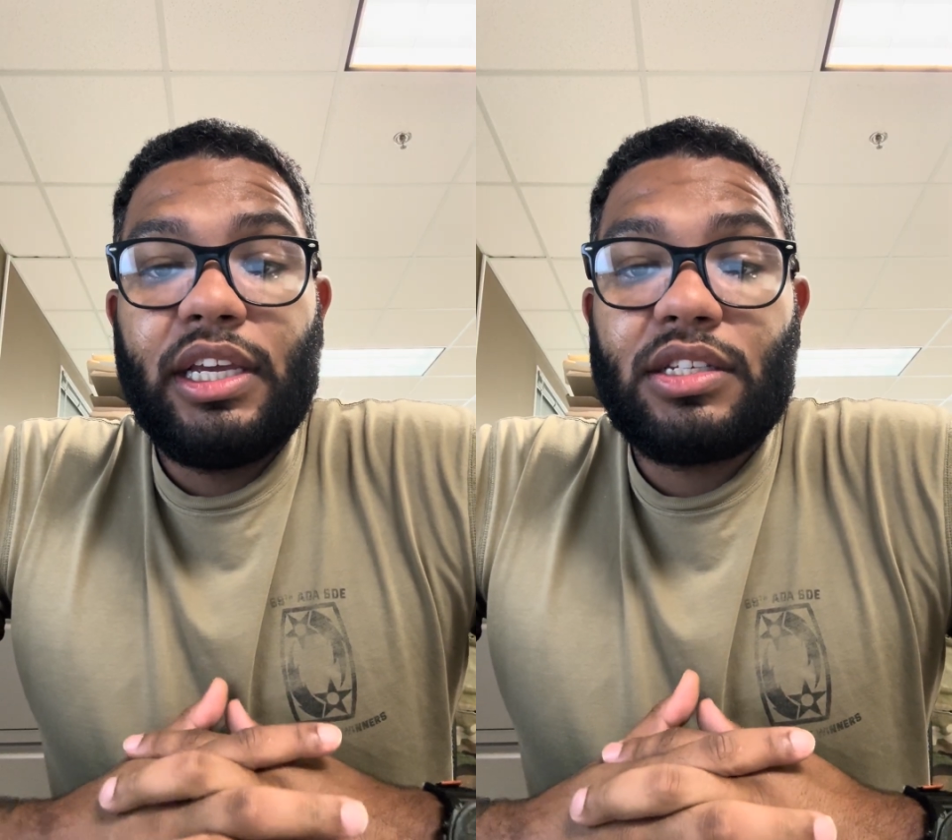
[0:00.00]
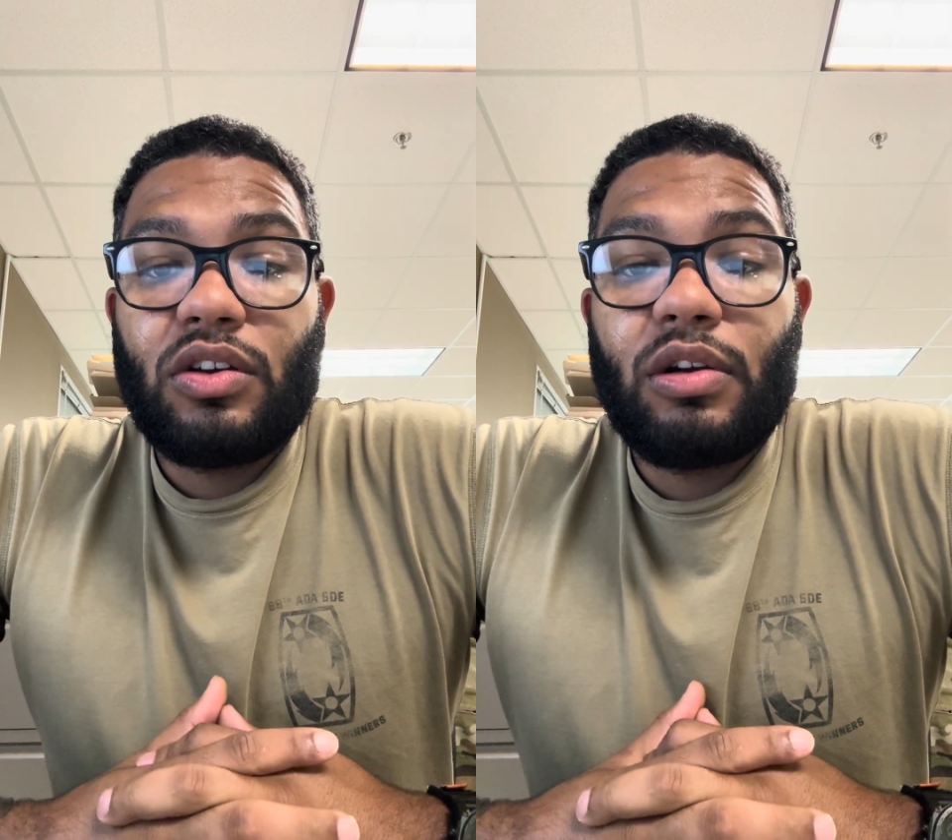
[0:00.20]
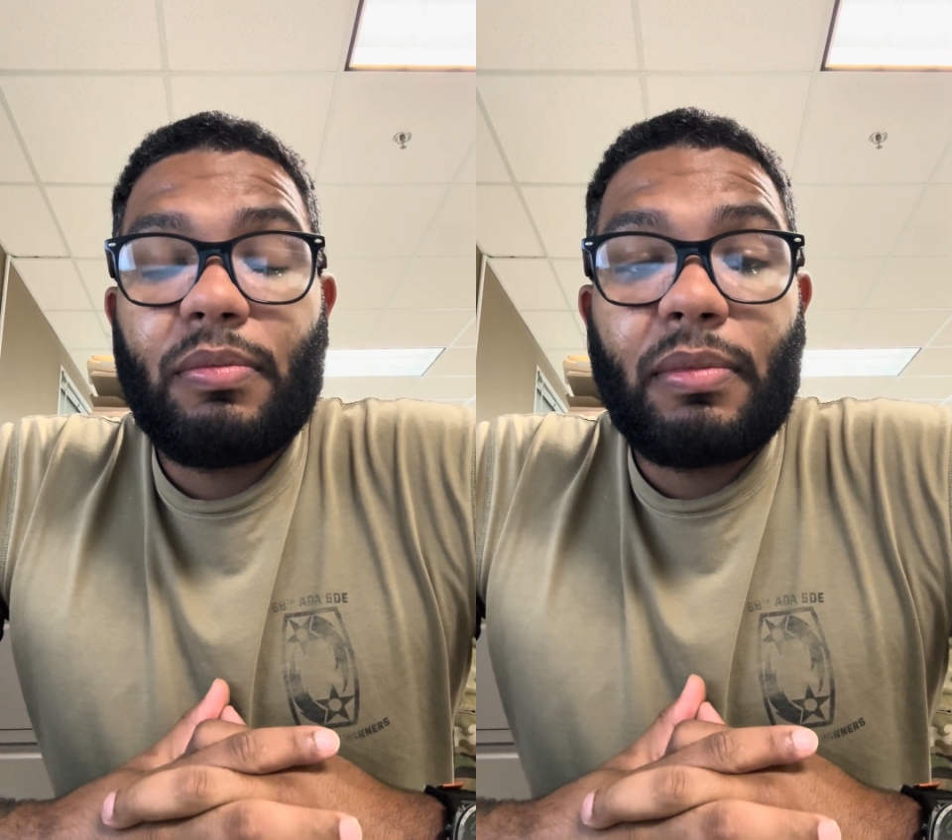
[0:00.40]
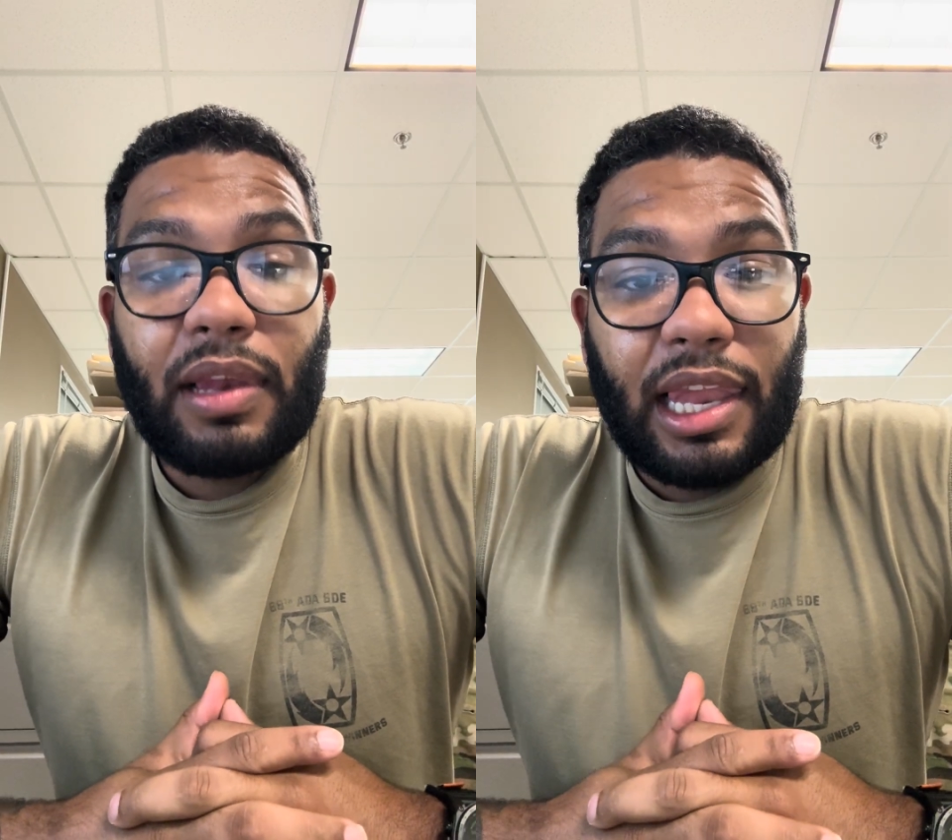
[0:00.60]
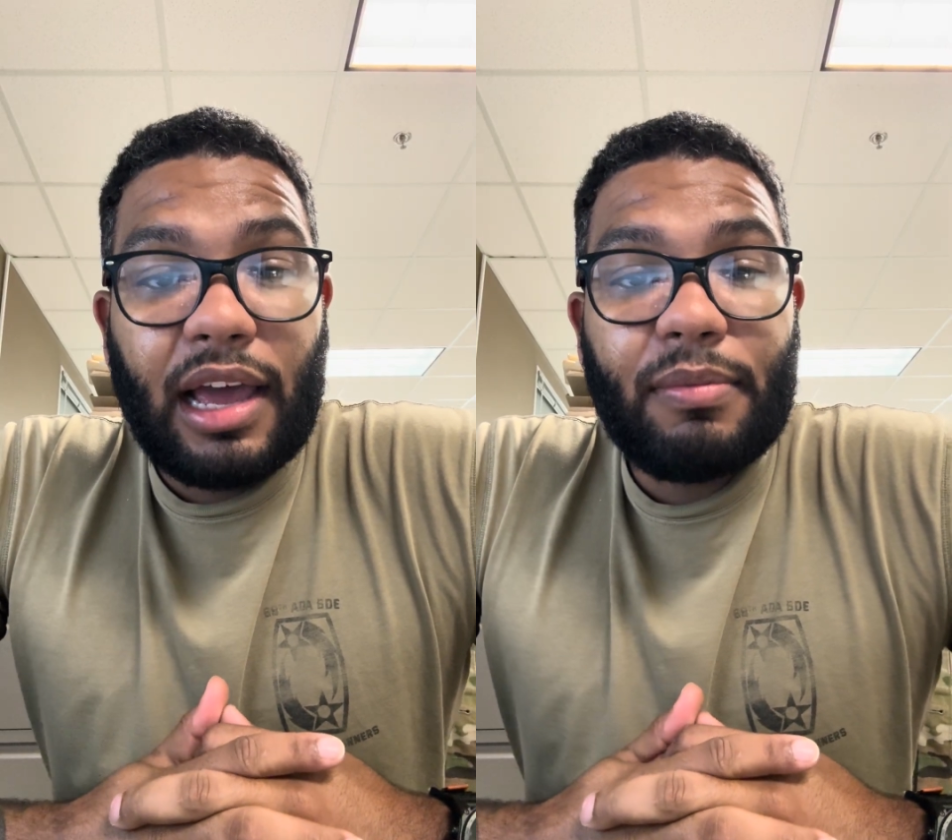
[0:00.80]
ESR a
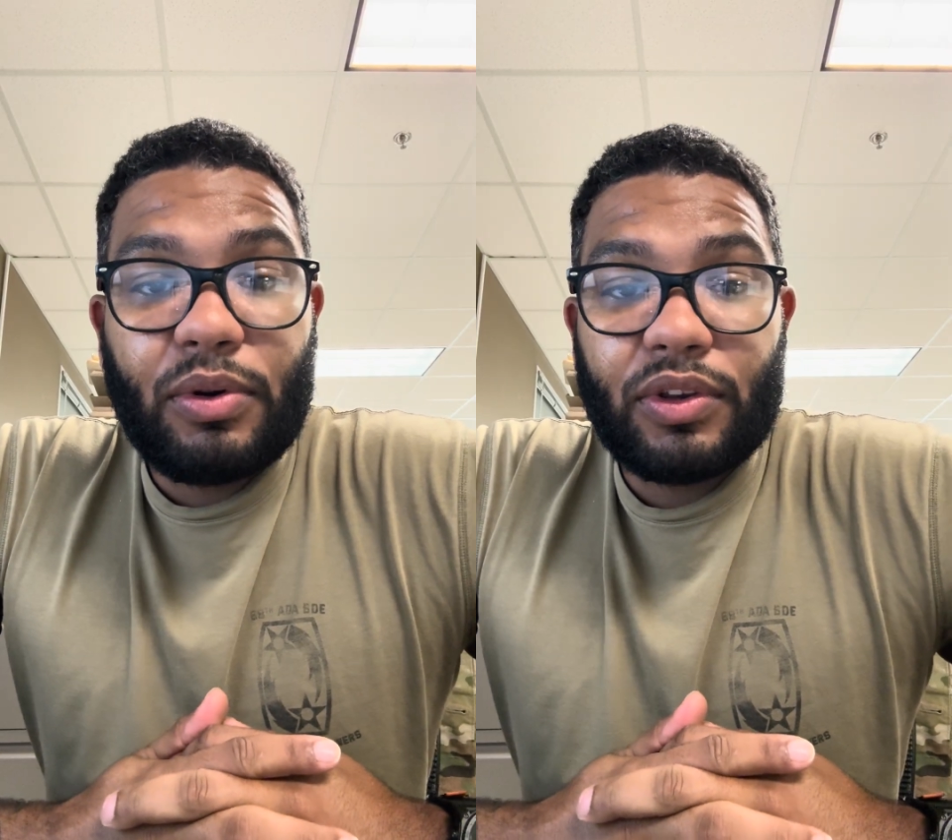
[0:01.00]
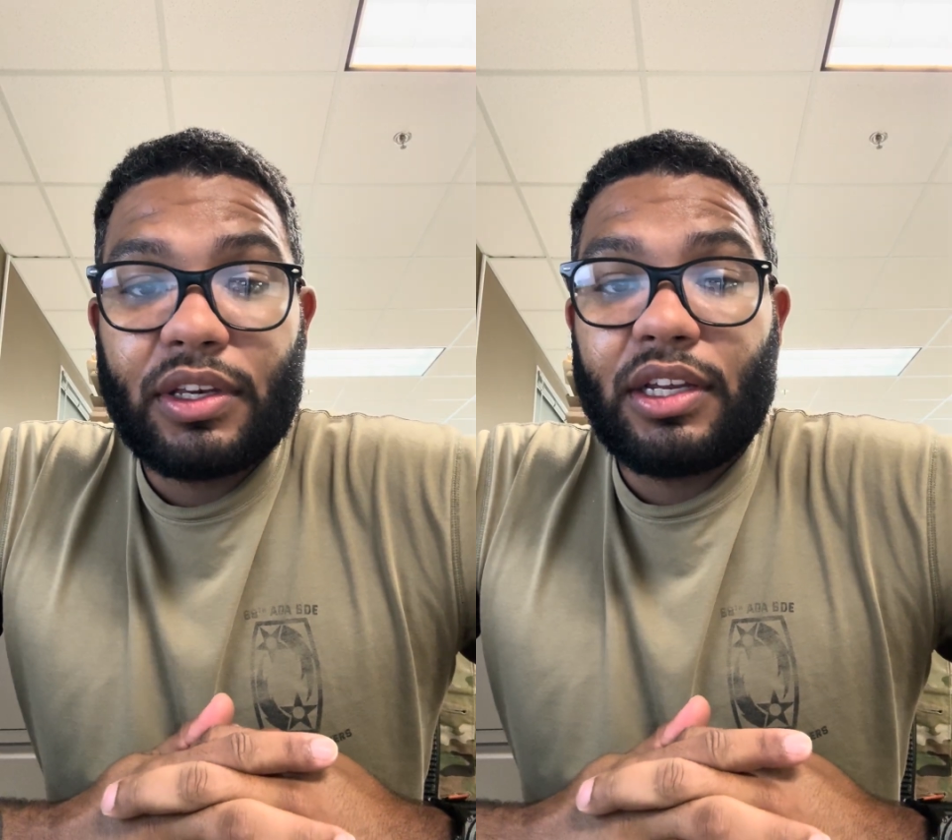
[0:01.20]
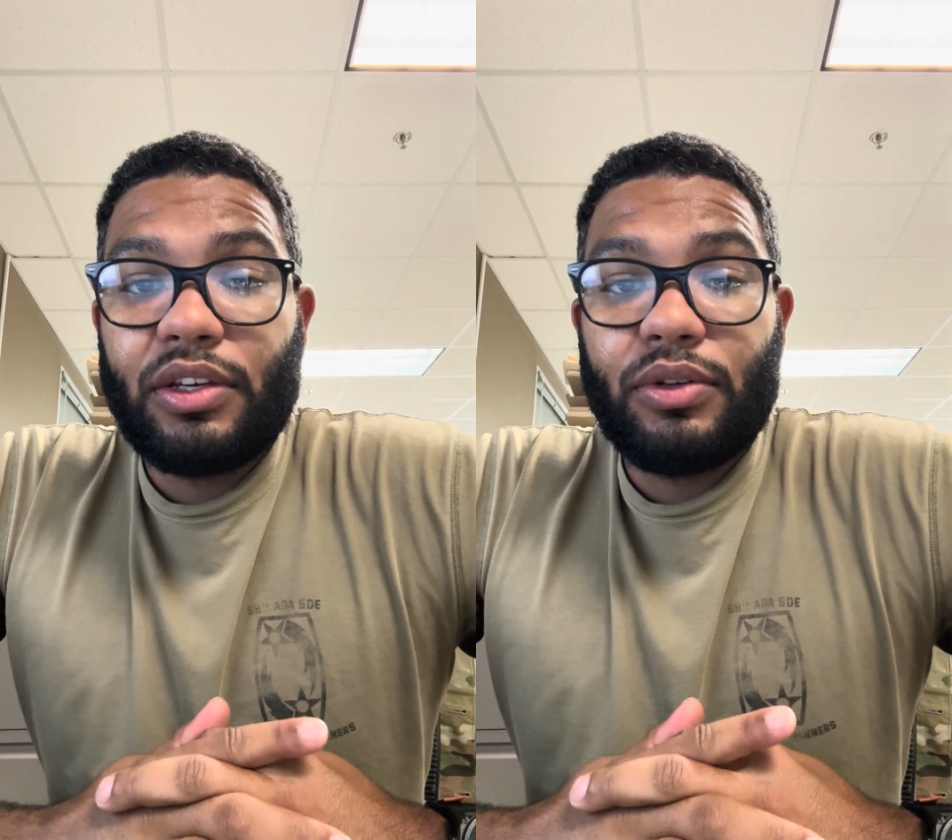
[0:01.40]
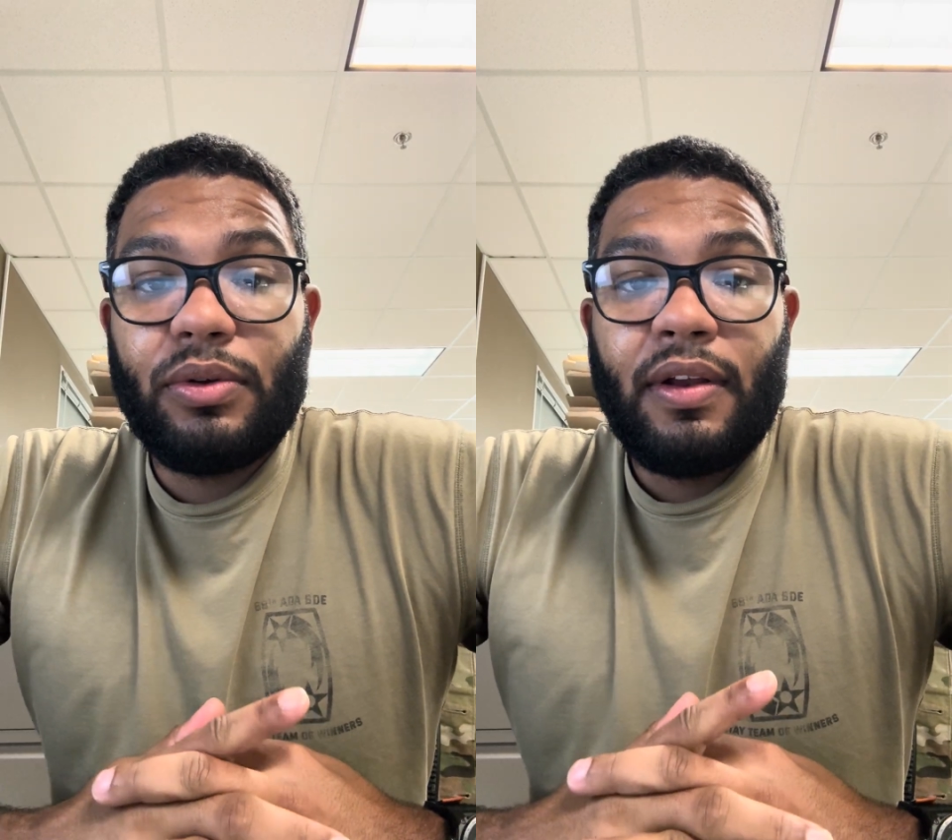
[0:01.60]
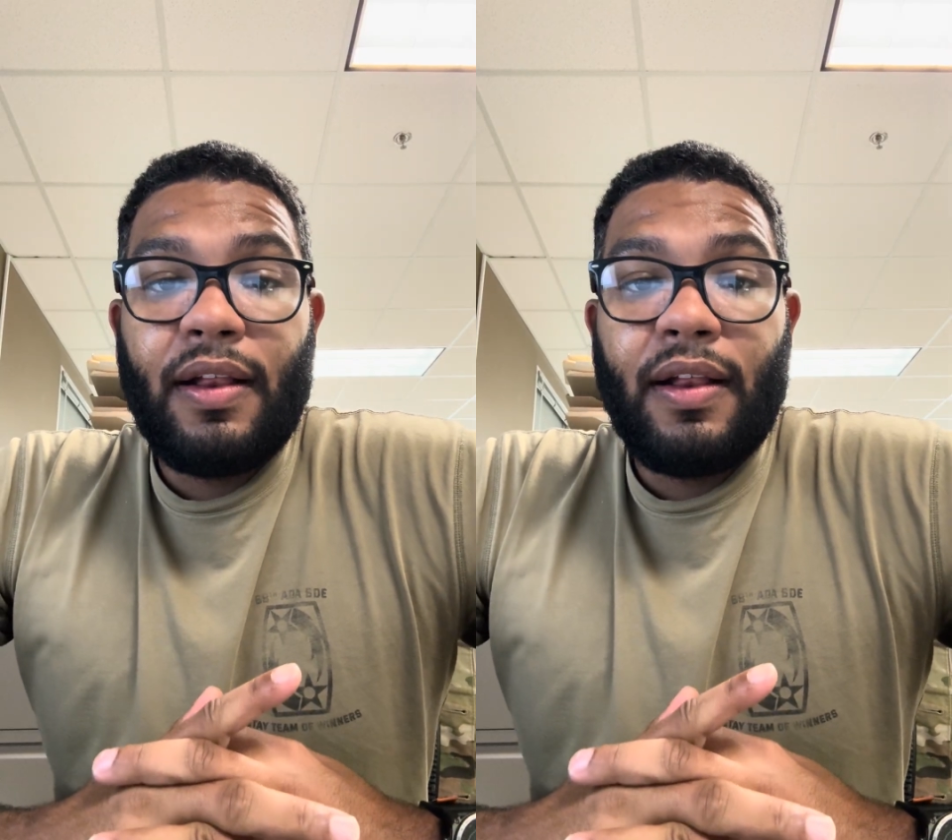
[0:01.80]
lot more than they do.